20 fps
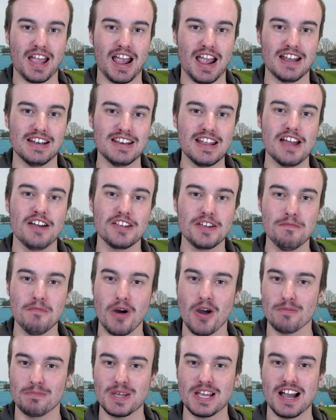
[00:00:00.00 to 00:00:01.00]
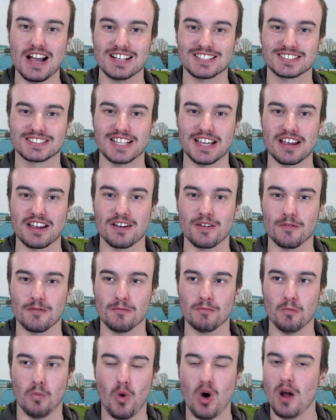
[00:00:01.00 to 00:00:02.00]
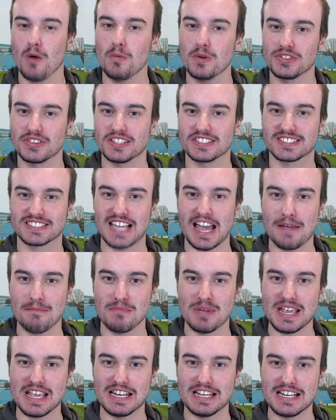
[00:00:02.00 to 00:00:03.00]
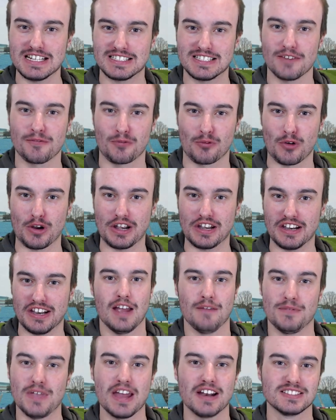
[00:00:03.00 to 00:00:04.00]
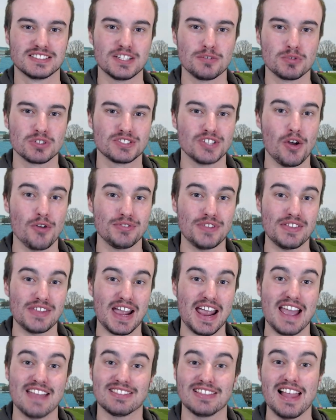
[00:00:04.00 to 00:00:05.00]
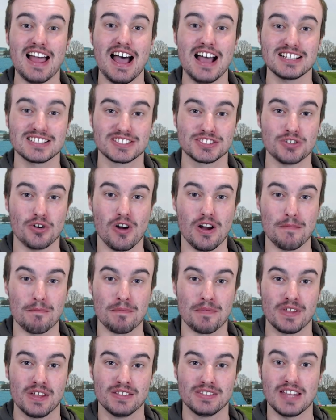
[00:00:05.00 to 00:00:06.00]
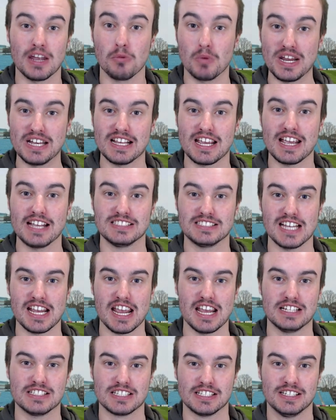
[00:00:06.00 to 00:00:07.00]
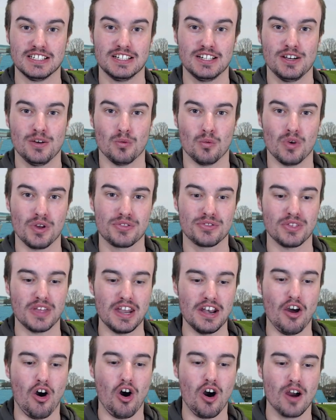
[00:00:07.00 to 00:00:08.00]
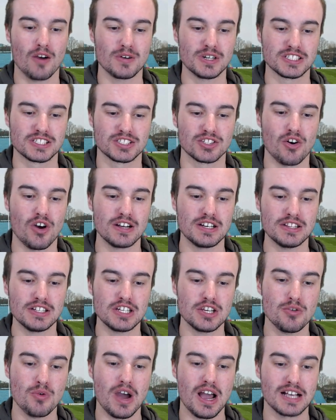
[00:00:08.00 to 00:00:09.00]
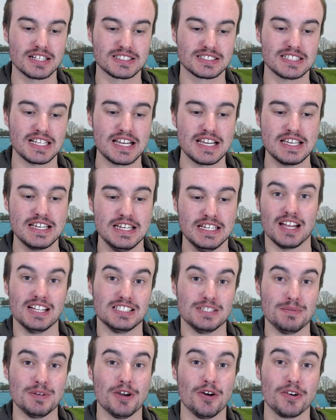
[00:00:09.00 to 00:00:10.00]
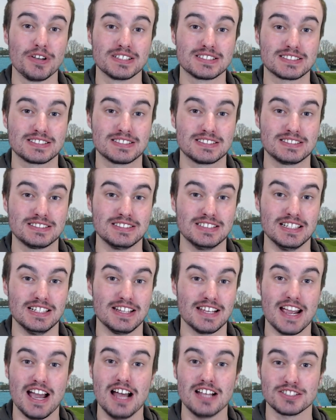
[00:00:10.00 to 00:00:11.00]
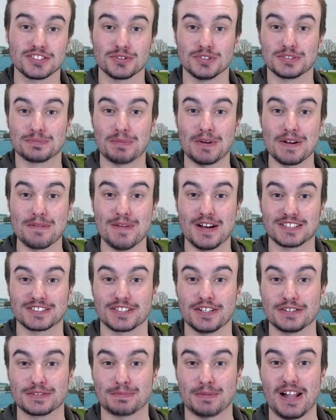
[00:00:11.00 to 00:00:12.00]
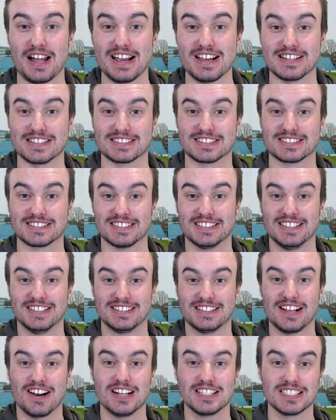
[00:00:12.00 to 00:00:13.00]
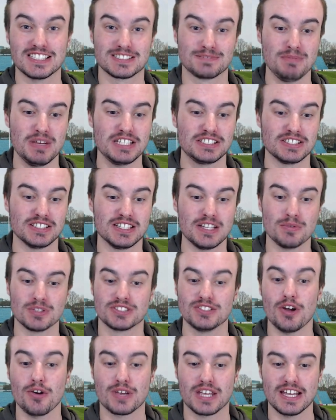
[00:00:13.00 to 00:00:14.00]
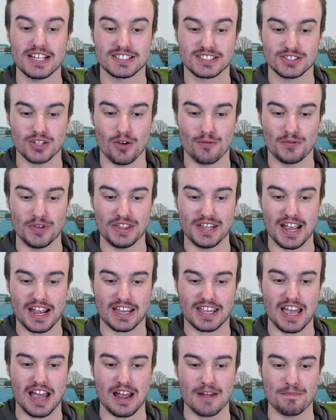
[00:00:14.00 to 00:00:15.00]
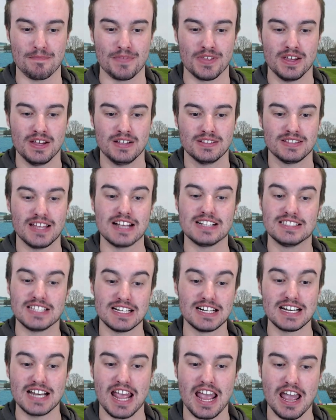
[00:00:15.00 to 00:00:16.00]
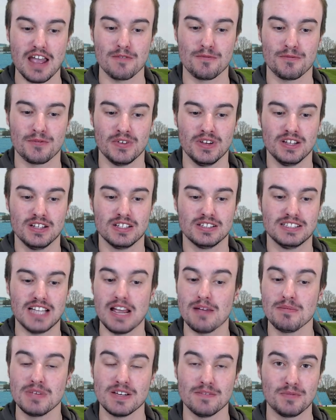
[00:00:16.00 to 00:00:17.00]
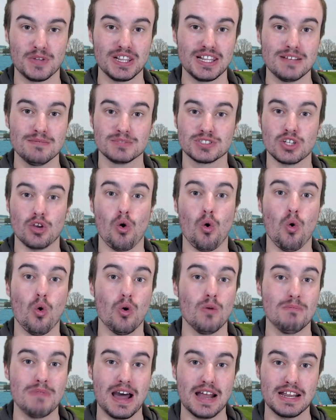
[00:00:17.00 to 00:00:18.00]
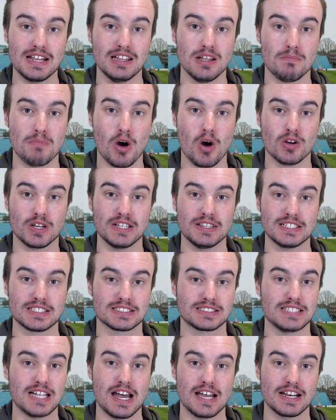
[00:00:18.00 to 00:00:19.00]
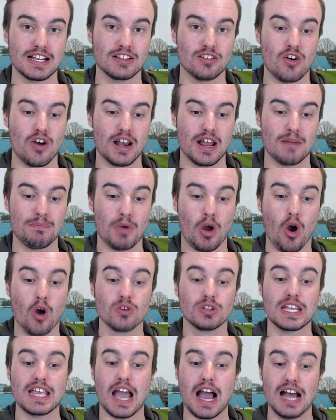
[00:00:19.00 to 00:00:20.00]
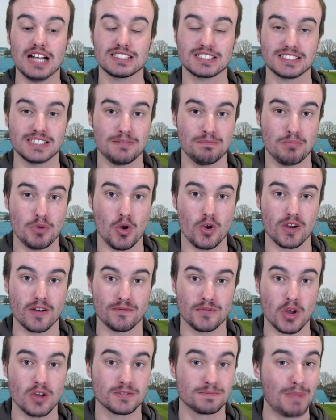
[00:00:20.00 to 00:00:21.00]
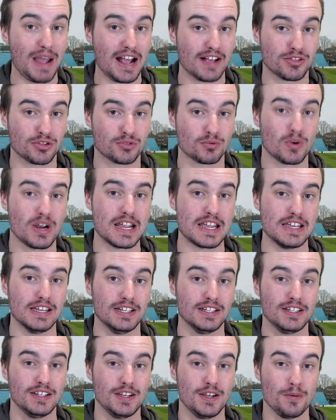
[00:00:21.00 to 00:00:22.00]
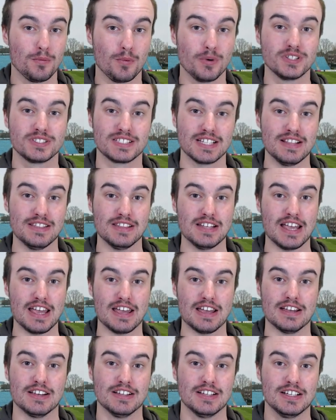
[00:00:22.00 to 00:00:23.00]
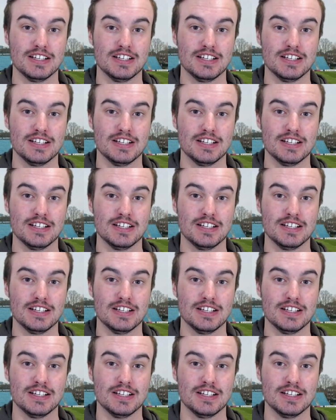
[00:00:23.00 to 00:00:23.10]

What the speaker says: And now you might be asking, why would this game be any different if that is the result that they had last time they went head-to-head with an Irish side in URC? And to be honest, the answer is pretty much those players that I just mentioned. There was no Kitsoff in that game. They didn't have Damian Vilimsa or Marnie Lebok in the starting lineup. Only Hutzenberg of those back three was in there.